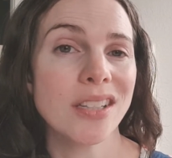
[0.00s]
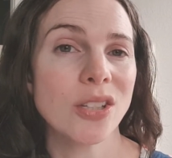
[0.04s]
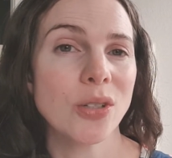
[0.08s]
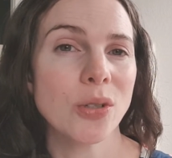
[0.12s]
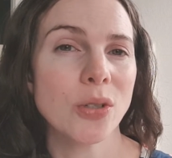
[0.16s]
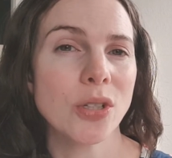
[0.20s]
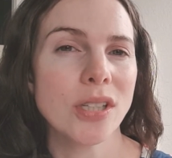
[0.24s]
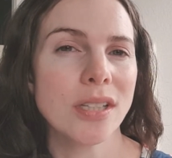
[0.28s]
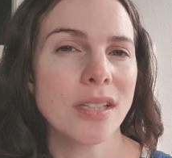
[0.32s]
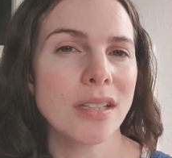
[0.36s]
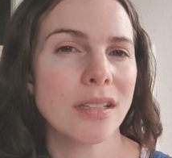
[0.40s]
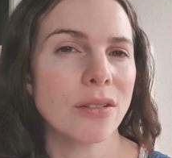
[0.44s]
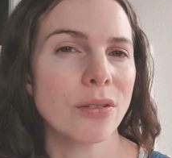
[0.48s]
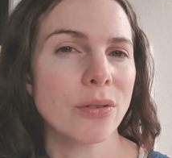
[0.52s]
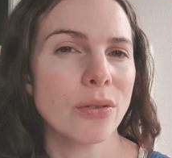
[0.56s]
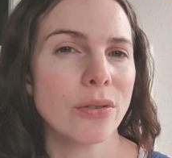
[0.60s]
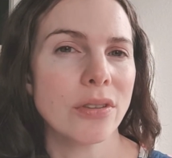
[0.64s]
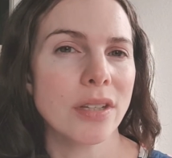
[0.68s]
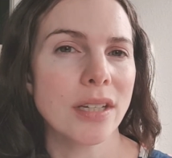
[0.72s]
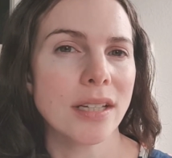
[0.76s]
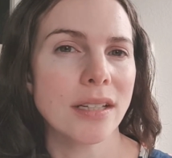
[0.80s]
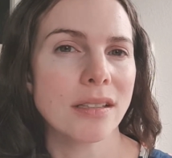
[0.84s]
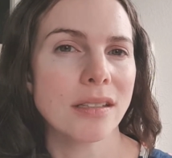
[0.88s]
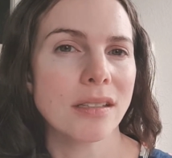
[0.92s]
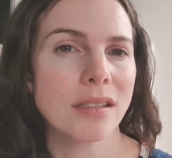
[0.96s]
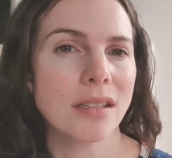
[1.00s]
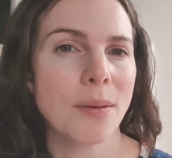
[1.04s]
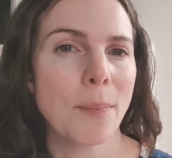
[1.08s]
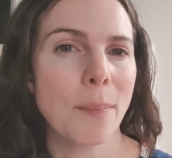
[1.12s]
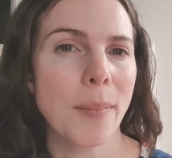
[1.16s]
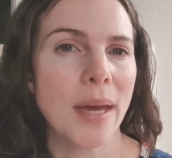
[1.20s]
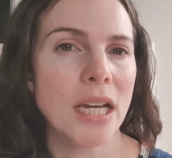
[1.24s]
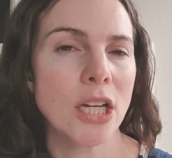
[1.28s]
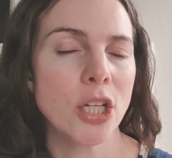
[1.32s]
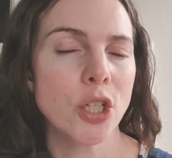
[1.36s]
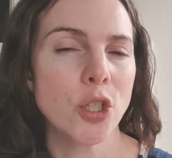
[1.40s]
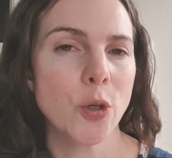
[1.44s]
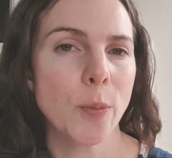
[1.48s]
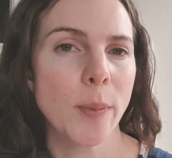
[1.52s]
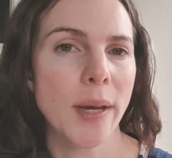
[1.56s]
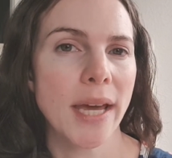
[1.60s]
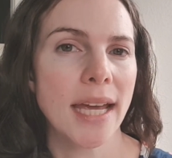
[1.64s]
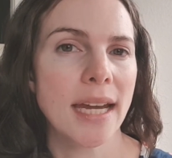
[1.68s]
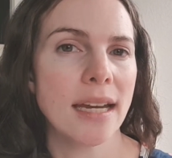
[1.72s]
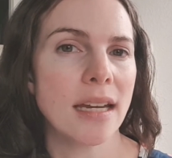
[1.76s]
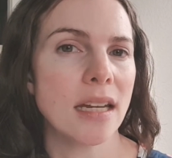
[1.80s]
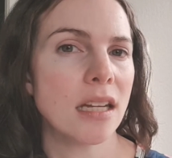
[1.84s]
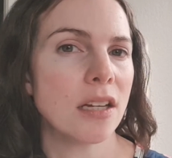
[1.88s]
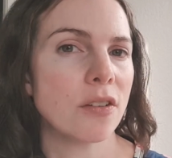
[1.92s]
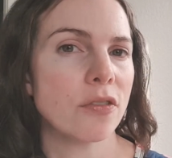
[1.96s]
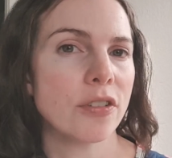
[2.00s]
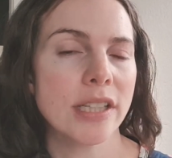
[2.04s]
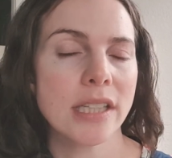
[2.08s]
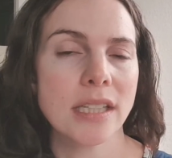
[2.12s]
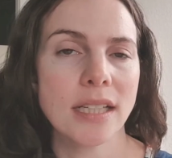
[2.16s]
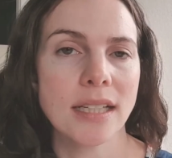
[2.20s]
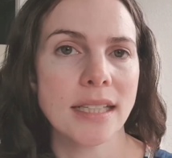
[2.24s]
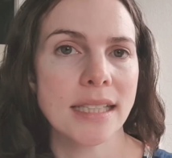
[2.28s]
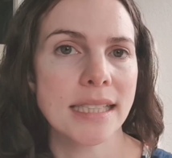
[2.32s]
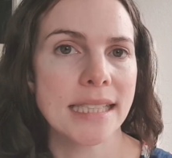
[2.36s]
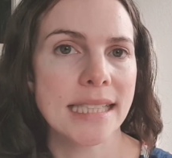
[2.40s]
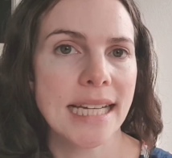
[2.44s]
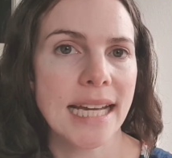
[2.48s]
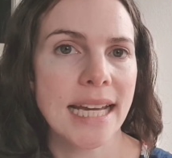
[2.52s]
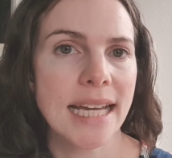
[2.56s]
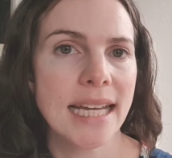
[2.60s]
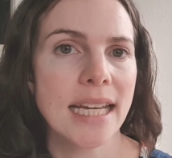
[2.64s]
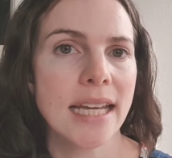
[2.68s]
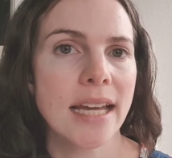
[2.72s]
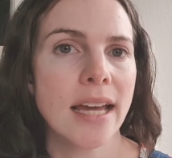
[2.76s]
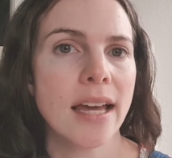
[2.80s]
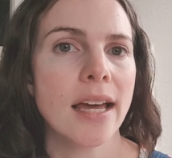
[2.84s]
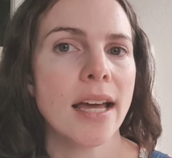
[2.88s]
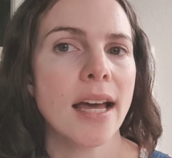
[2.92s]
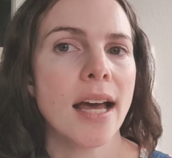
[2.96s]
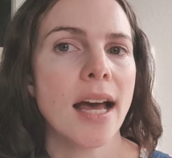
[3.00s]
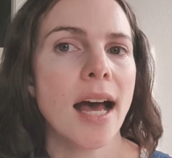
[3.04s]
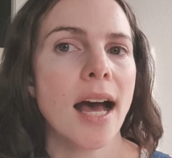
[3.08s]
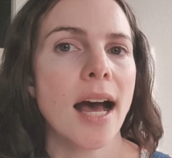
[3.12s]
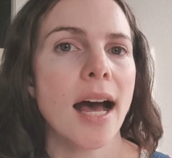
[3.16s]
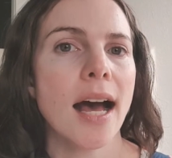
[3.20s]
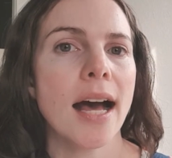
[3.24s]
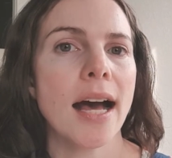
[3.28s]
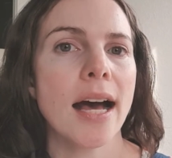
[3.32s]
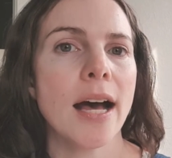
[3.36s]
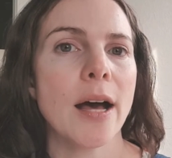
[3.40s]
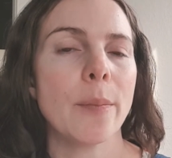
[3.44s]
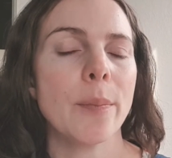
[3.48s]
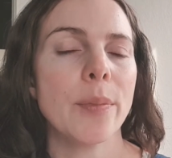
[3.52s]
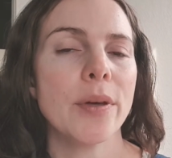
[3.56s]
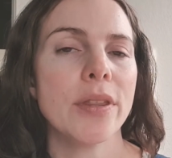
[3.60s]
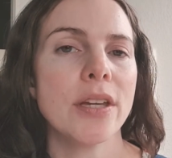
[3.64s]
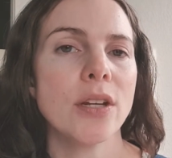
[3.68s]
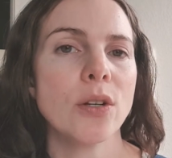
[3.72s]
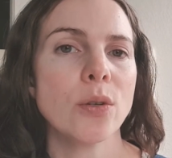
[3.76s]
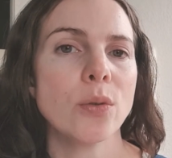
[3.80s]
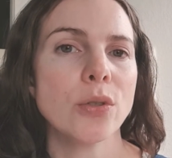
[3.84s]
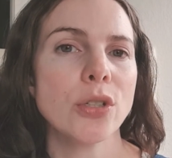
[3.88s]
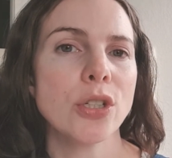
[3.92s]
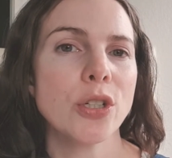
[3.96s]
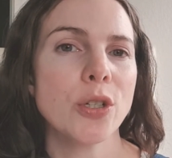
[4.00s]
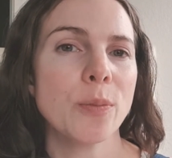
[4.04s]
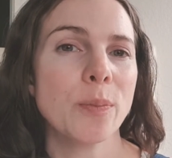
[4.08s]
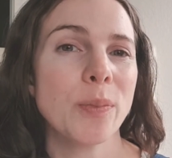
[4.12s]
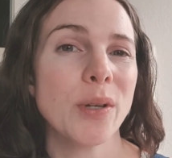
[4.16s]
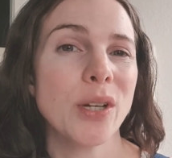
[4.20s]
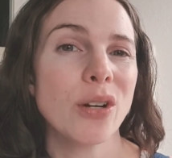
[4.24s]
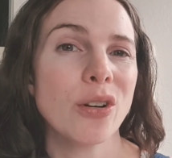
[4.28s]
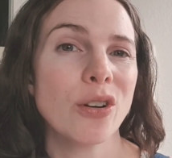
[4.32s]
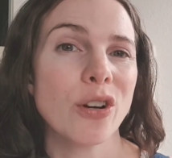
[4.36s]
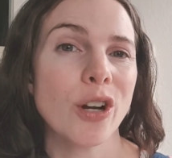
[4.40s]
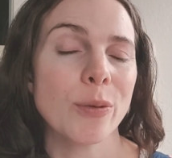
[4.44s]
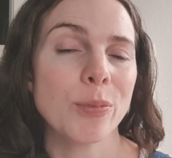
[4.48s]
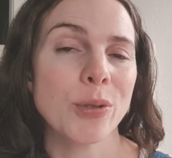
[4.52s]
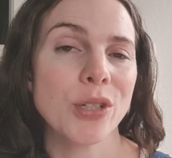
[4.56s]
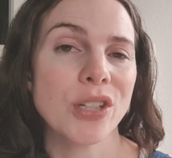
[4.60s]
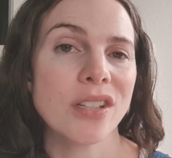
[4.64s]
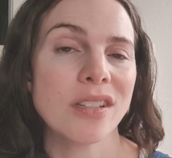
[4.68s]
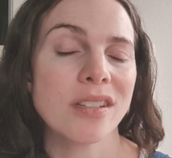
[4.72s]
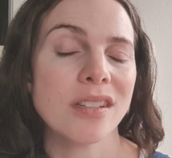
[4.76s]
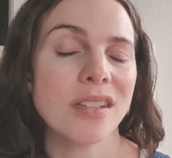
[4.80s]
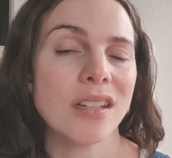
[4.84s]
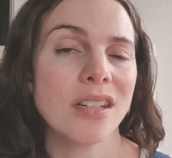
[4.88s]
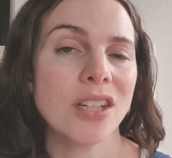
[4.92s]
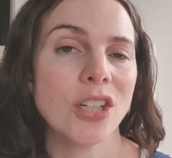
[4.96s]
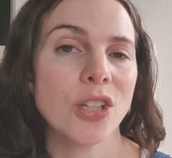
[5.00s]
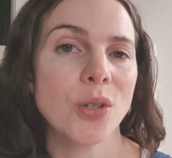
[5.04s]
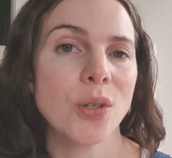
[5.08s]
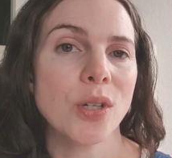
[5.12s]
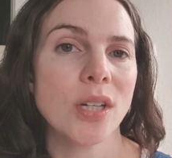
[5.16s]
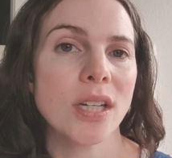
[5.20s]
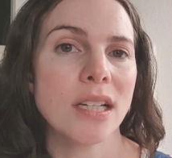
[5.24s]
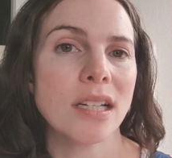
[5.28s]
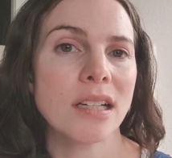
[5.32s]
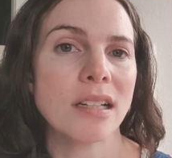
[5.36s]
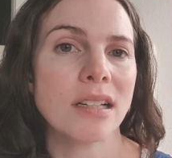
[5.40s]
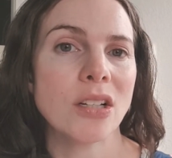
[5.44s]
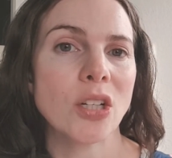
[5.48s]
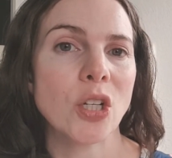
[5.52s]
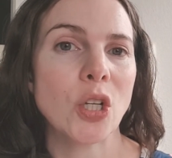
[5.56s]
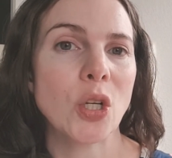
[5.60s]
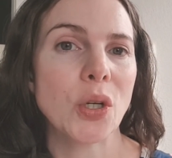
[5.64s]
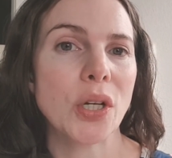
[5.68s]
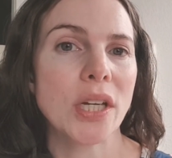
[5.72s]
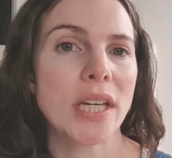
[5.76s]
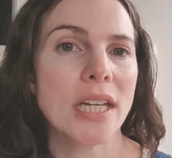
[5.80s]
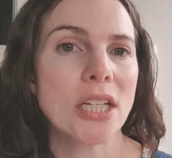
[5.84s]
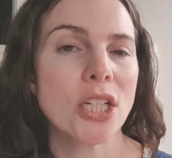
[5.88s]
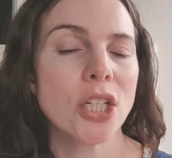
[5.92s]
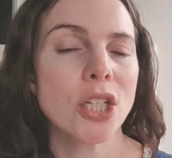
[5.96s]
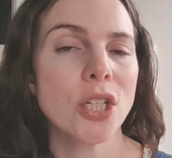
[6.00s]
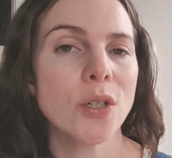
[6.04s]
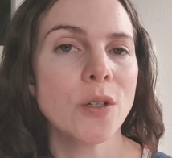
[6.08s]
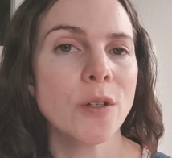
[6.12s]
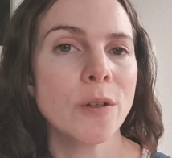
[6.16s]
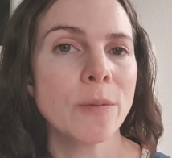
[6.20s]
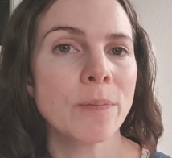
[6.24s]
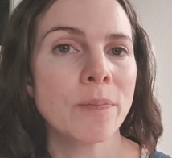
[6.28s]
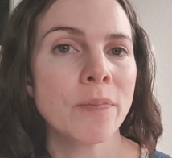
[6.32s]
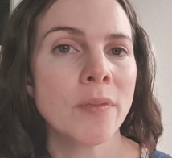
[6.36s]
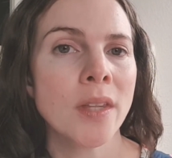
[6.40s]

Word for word: So, just little things to manage your pain every single day, uh, but then also bigger options that you can look into.